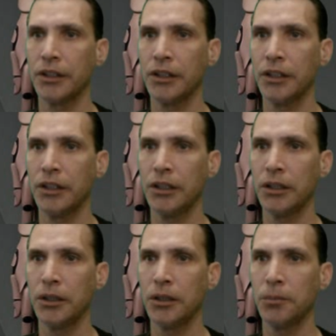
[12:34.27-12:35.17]

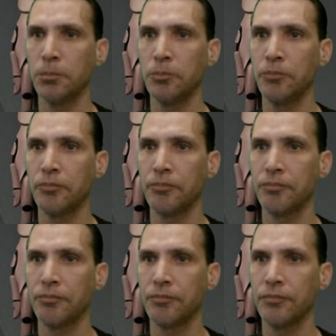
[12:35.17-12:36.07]
Um,
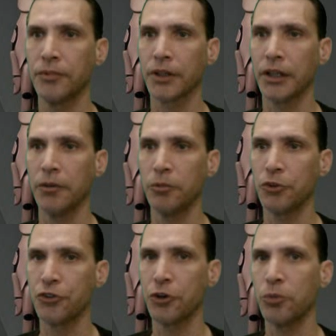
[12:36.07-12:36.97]
okay,
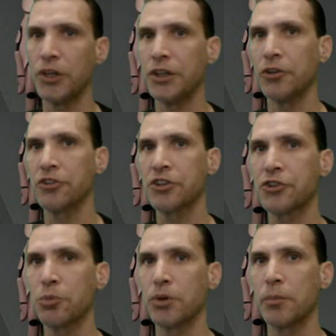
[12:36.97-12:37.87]
let's show windows.
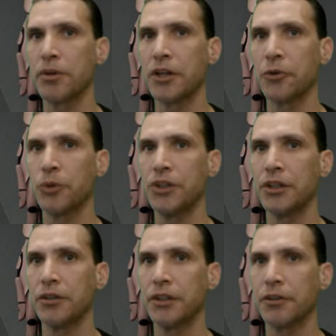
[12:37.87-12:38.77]
Let's open up another
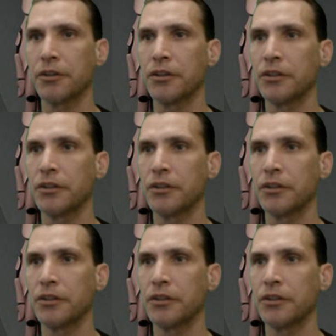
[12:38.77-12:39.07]
window here.